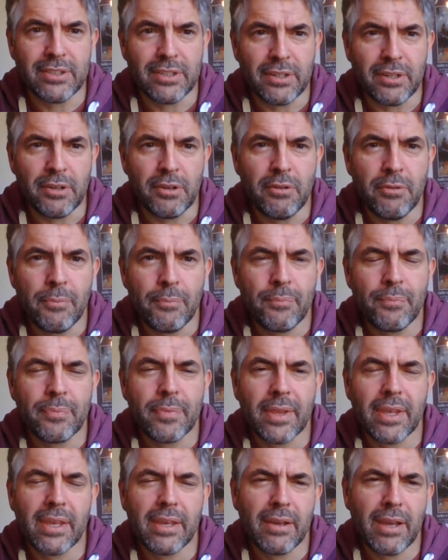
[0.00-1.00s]
do.
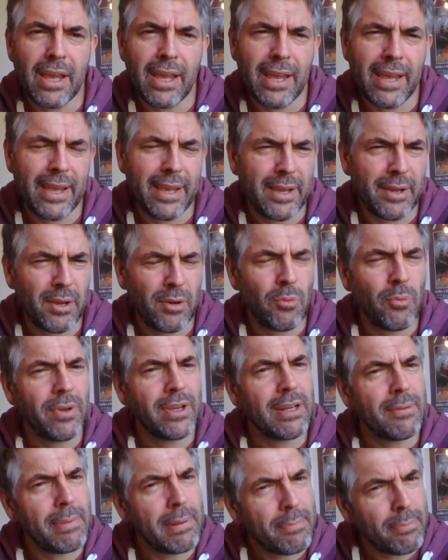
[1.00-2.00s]
We
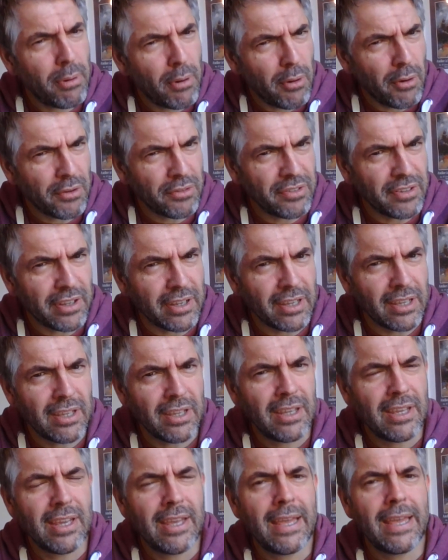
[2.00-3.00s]
can be pausing.